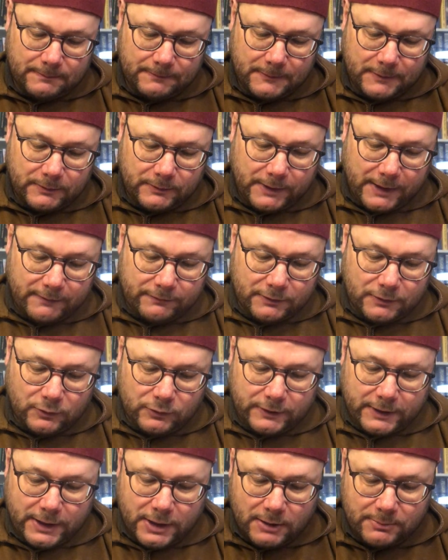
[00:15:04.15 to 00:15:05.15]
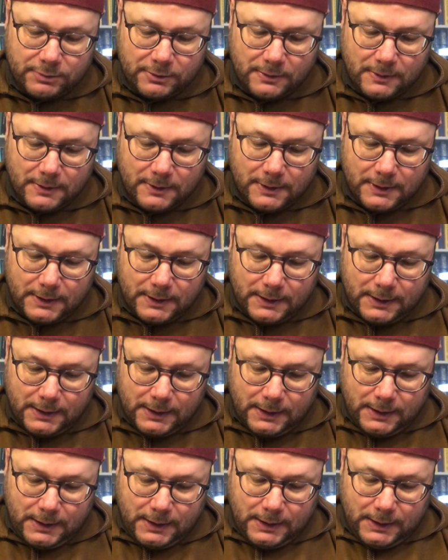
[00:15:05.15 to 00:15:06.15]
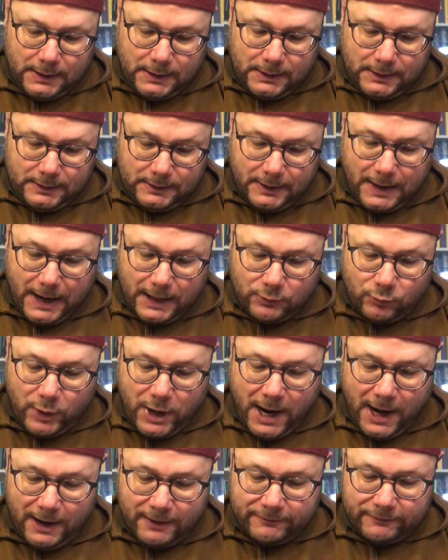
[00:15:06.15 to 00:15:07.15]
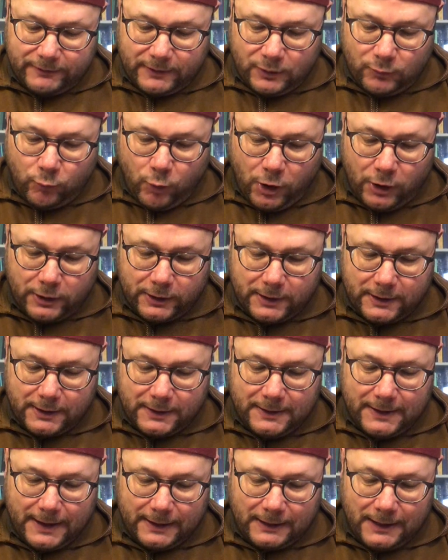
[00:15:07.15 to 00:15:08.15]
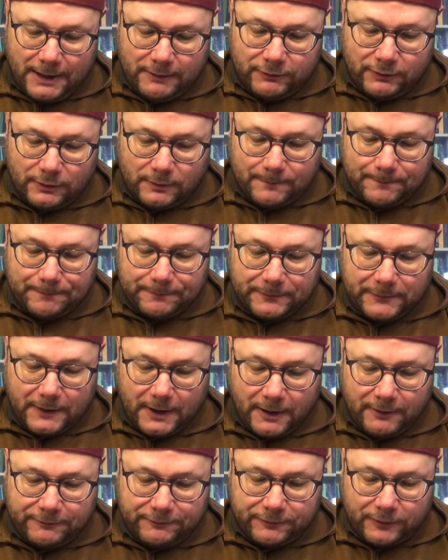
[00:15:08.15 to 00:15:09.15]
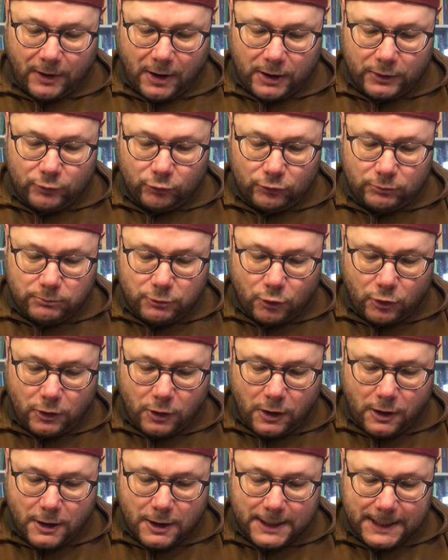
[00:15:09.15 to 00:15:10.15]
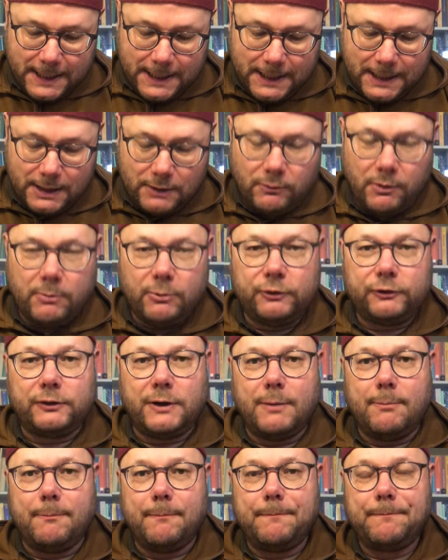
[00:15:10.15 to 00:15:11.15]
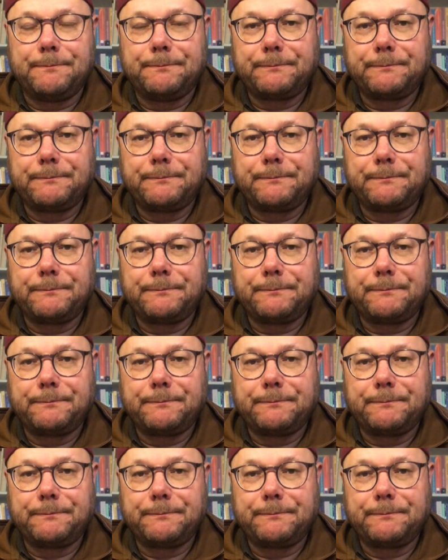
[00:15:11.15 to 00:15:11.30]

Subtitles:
I would have to look that up. Then we have a work in that level, Afradul Bukhari wa Muslim.